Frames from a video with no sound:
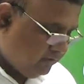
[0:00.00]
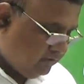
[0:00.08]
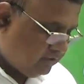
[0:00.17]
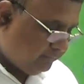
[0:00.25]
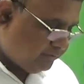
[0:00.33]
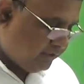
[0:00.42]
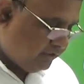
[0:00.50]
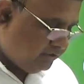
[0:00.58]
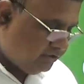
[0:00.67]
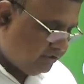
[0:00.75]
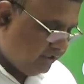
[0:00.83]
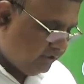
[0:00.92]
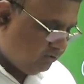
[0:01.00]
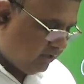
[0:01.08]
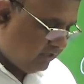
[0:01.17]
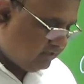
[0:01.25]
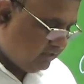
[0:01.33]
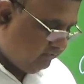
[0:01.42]
Substantiate your
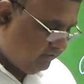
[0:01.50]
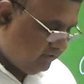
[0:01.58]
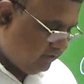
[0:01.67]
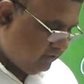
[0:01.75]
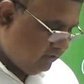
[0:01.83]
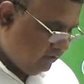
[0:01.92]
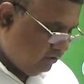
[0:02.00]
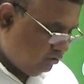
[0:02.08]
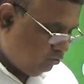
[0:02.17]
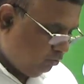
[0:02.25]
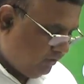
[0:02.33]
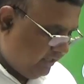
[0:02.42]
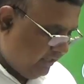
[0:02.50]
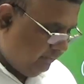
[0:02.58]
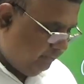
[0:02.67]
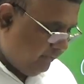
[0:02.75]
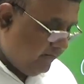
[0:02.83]
answer with suitable